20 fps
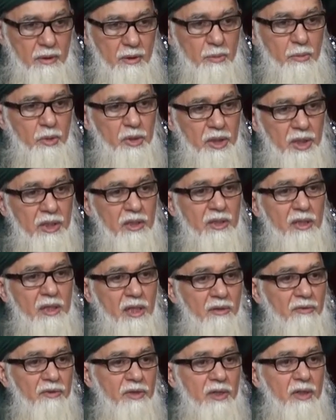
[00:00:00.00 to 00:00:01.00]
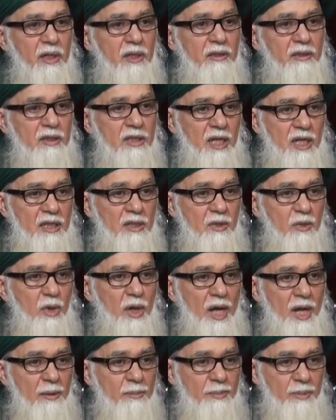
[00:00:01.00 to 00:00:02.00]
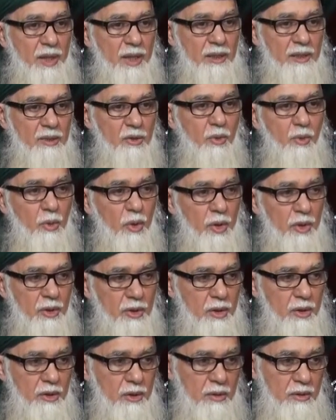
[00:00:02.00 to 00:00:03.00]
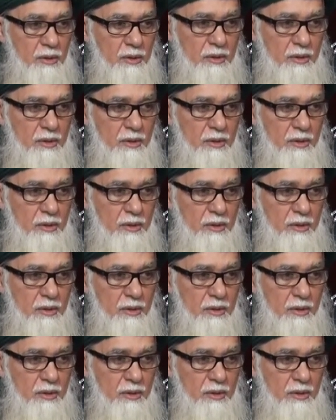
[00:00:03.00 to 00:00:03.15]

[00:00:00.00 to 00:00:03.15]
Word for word: The murids in every country has to help, has to work.